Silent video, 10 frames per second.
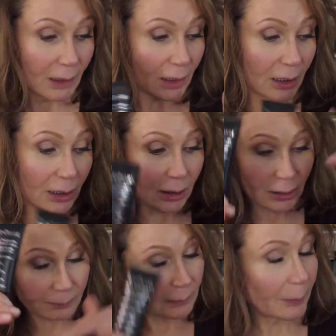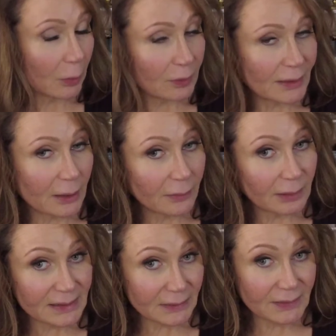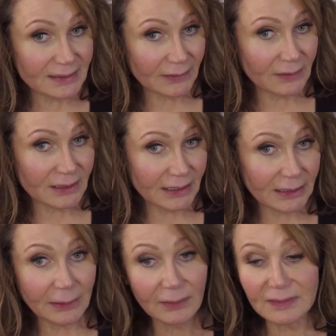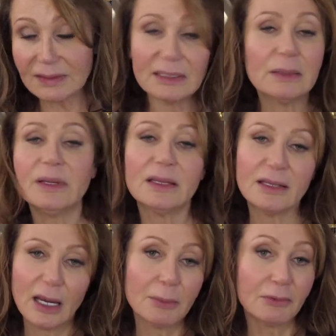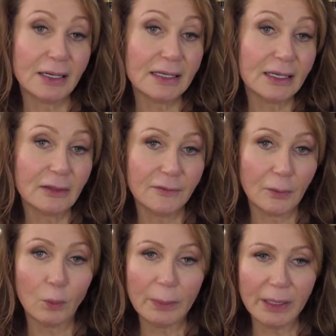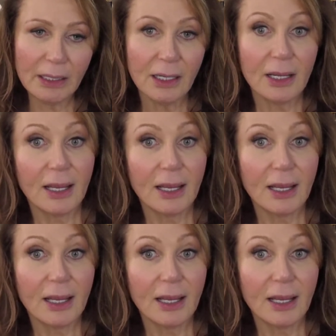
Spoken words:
I'm going down the list of the 17, and this is going to be the camera ready kit for women,